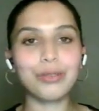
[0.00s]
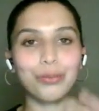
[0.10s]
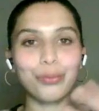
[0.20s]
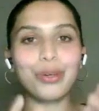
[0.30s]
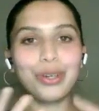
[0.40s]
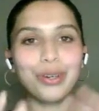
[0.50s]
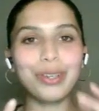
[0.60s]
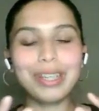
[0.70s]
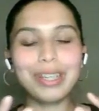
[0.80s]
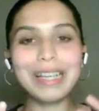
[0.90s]
where
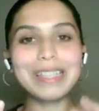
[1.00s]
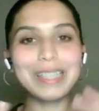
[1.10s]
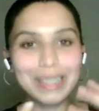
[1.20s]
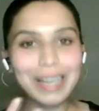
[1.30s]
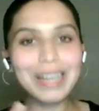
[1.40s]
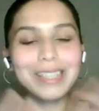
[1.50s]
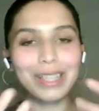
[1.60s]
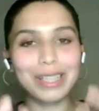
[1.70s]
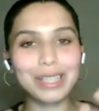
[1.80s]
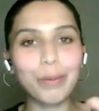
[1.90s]

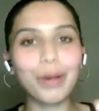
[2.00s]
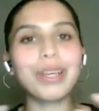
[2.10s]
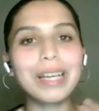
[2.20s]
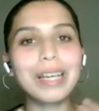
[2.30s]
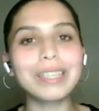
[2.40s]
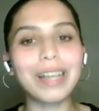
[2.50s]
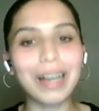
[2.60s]
it's about getting